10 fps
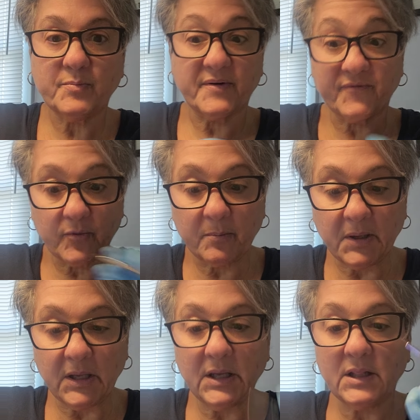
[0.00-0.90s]
but for
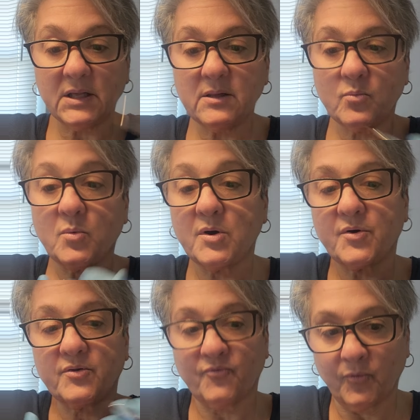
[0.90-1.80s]
me, this
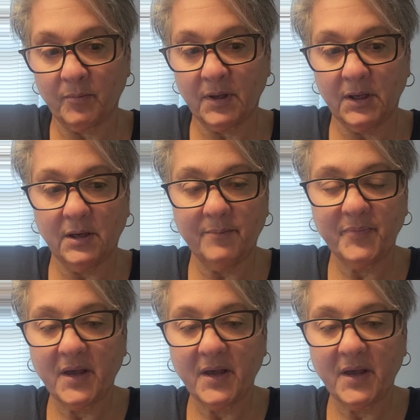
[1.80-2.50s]
works for me.